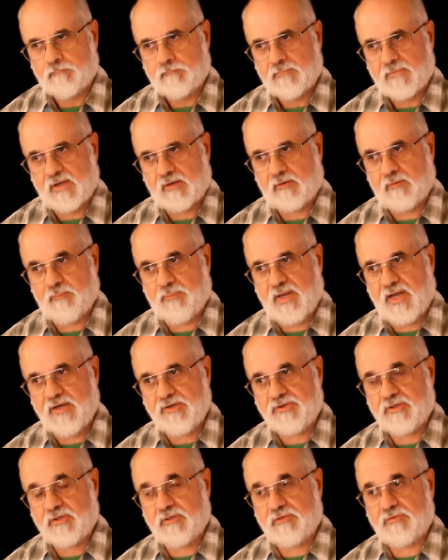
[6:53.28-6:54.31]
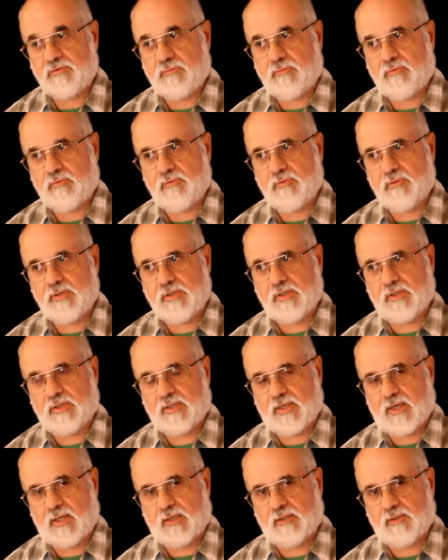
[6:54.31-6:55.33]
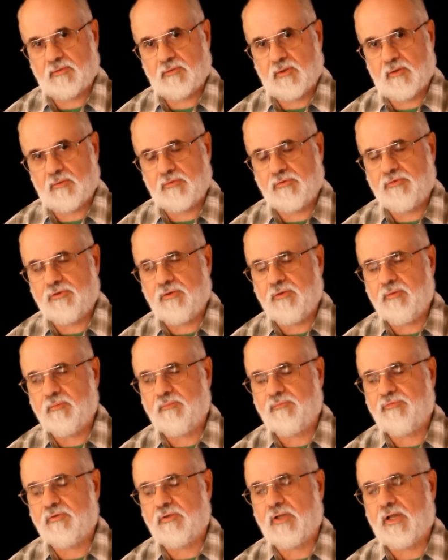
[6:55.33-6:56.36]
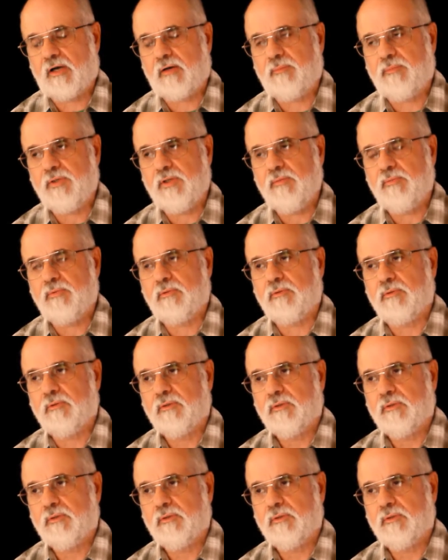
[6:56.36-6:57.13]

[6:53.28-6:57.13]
Now, compassion is a really highly loaded term for a lot of people.